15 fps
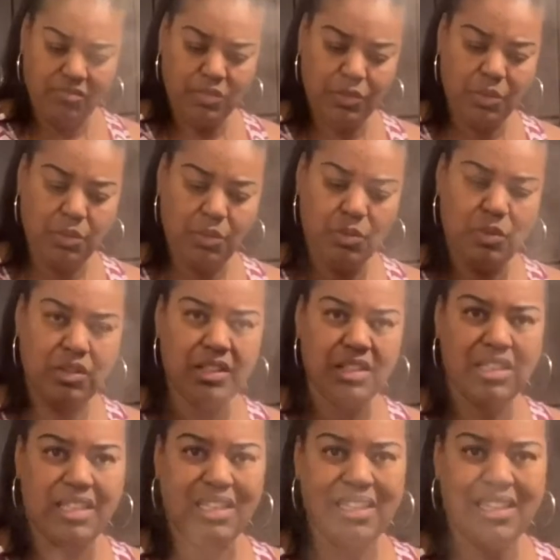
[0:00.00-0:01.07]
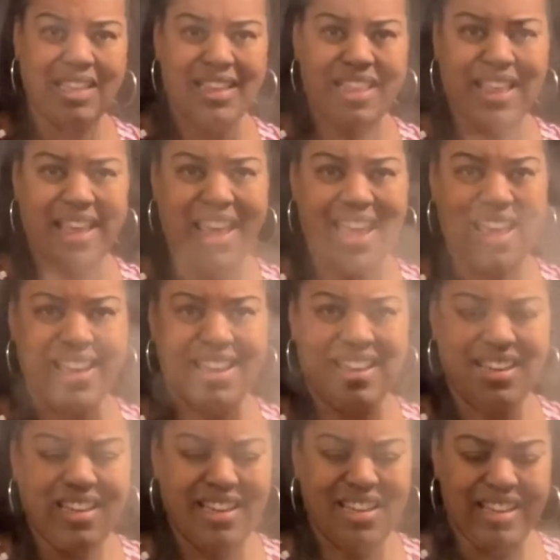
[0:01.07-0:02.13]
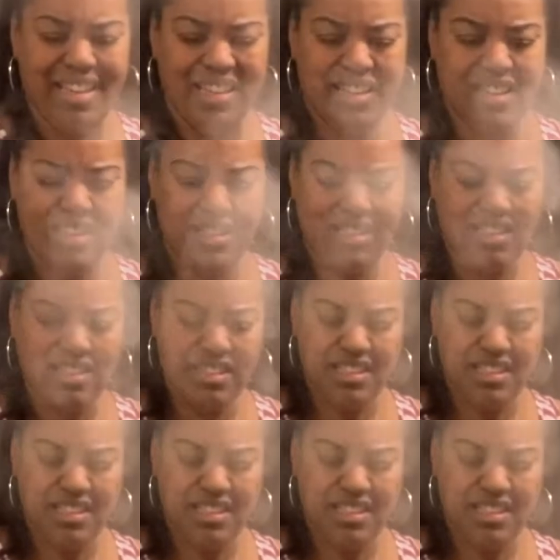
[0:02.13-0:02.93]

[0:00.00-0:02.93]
Ooh, look at that. It's